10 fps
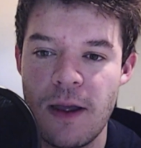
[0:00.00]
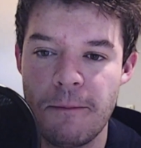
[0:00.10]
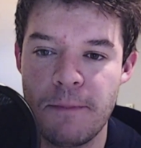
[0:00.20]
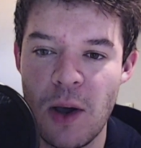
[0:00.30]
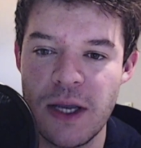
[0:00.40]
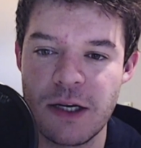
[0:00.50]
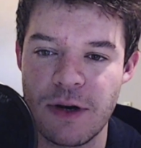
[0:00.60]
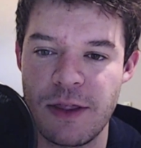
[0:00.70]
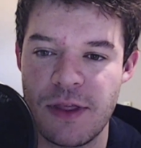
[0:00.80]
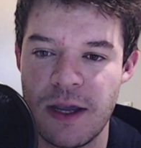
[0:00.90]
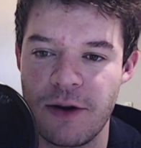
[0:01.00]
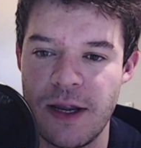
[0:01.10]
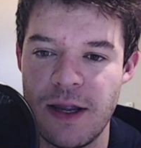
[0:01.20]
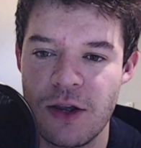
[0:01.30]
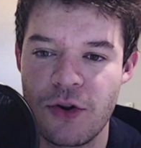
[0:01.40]
Binary Theory,
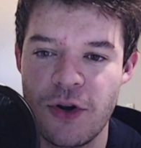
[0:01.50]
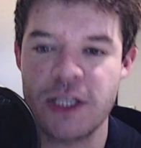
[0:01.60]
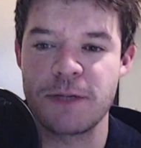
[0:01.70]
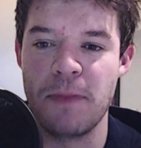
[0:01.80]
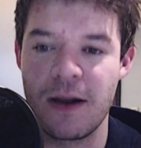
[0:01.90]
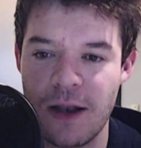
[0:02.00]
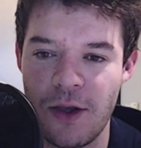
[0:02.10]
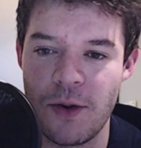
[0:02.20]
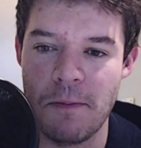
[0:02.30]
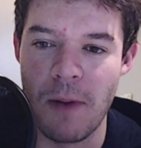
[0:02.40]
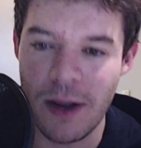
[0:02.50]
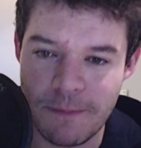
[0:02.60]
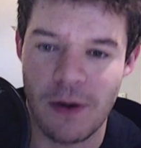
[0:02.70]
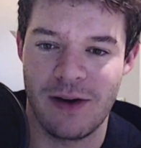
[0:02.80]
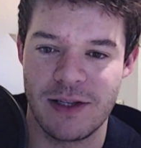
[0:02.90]
Chris Mucklow, Mike
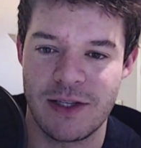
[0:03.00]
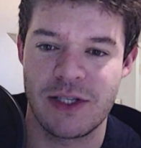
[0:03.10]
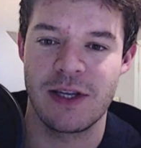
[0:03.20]
Potts,